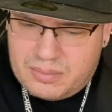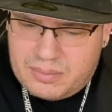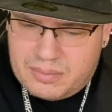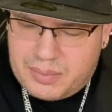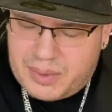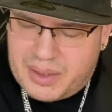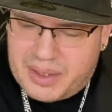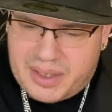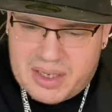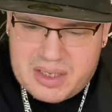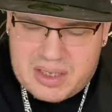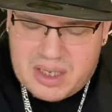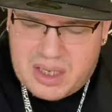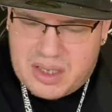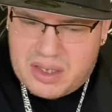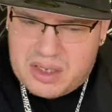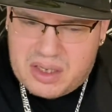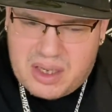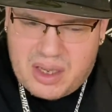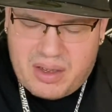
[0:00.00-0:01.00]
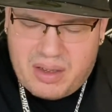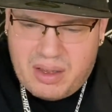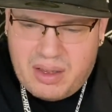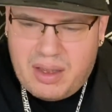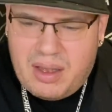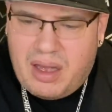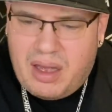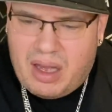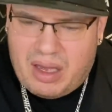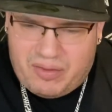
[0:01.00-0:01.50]
But like I said,
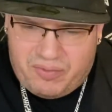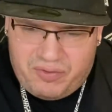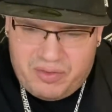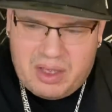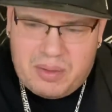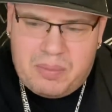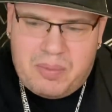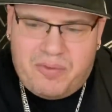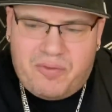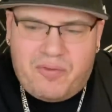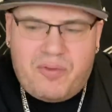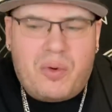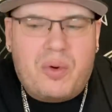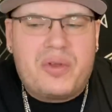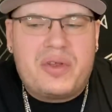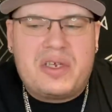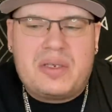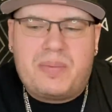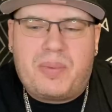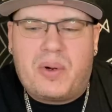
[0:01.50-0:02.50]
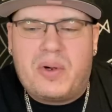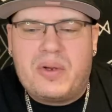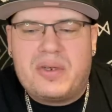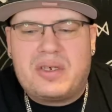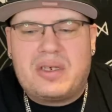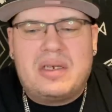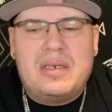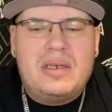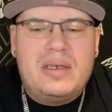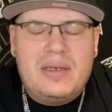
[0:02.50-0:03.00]
I feel like before this
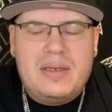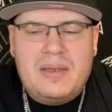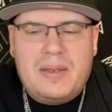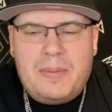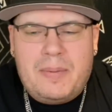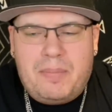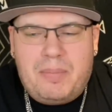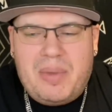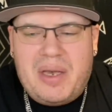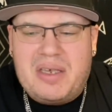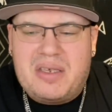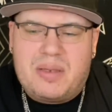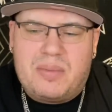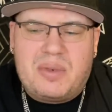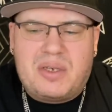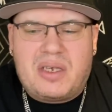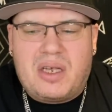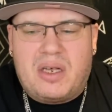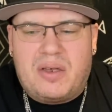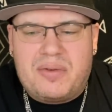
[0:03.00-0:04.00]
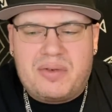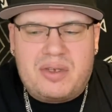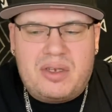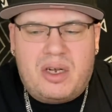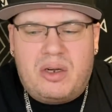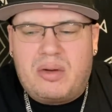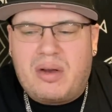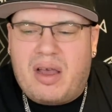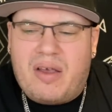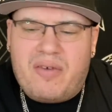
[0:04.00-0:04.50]
person makes themselves
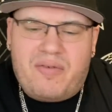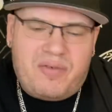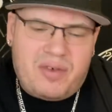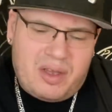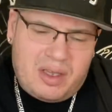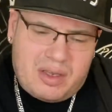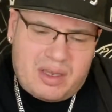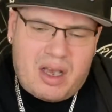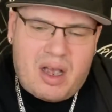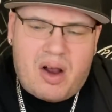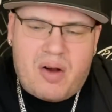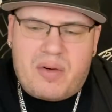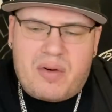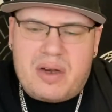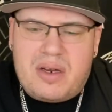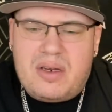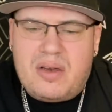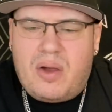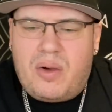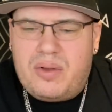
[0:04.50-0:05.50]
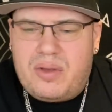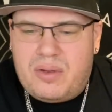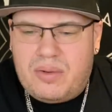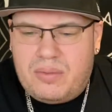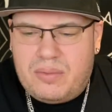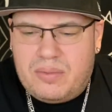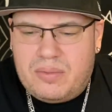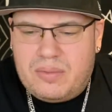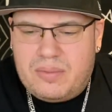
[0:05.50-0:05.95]
known, I feel like they already know you.